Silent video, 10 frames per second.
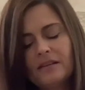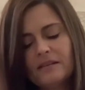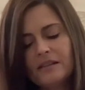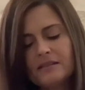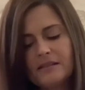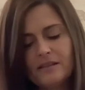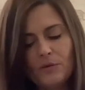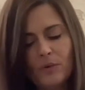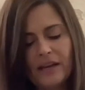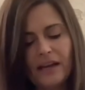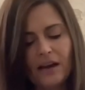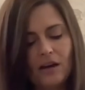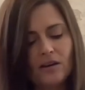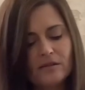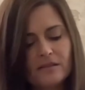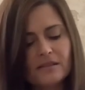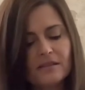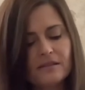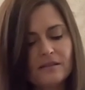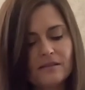Let's see what
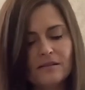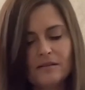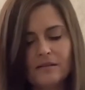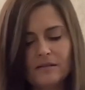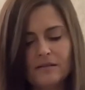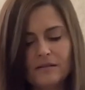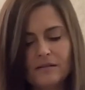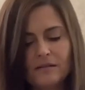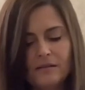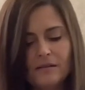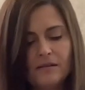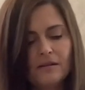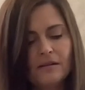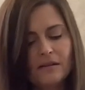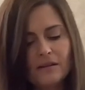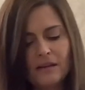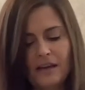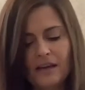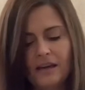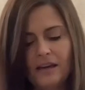else.
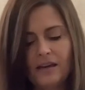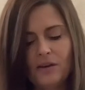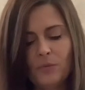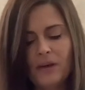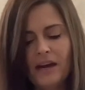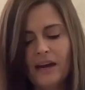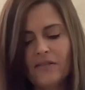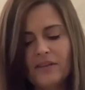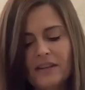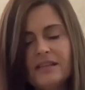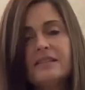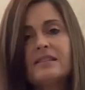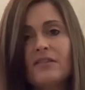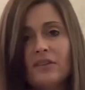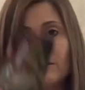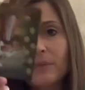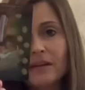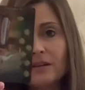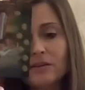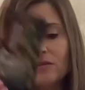Okay, we have the Seven of
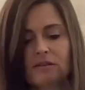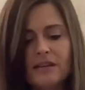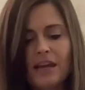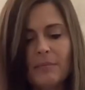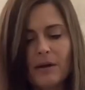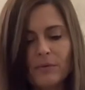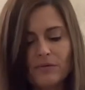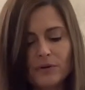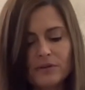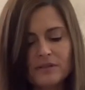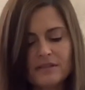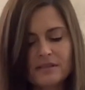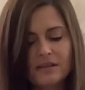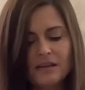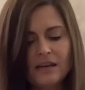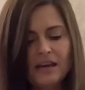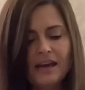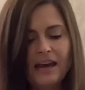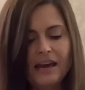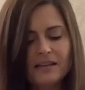Pentacles came out reversed,
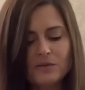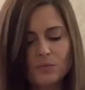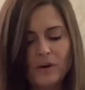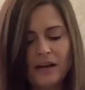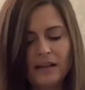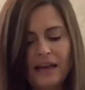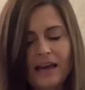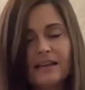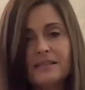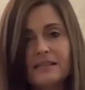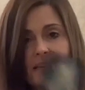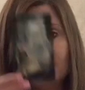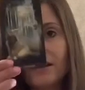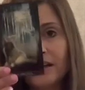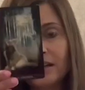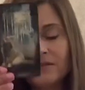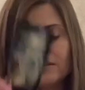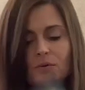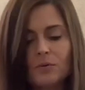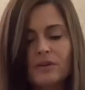as well as the Nine of
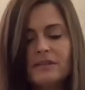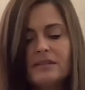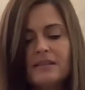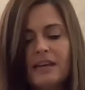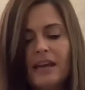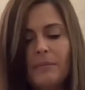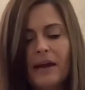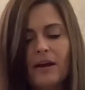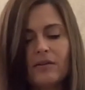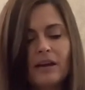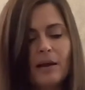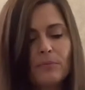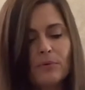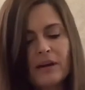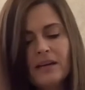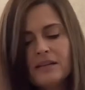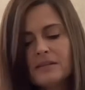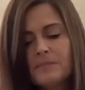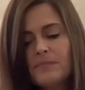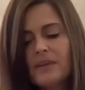Swords came out
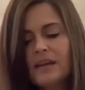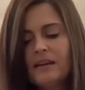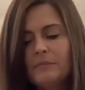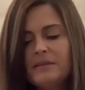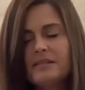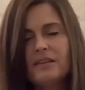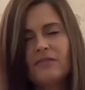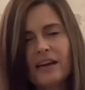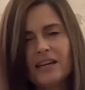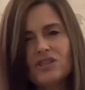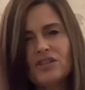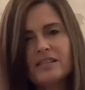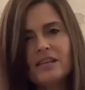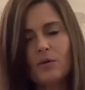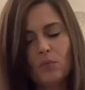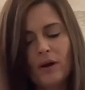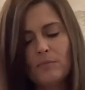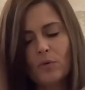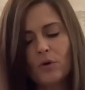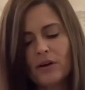upright. Let me see if I can just get
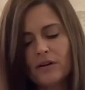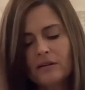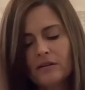one more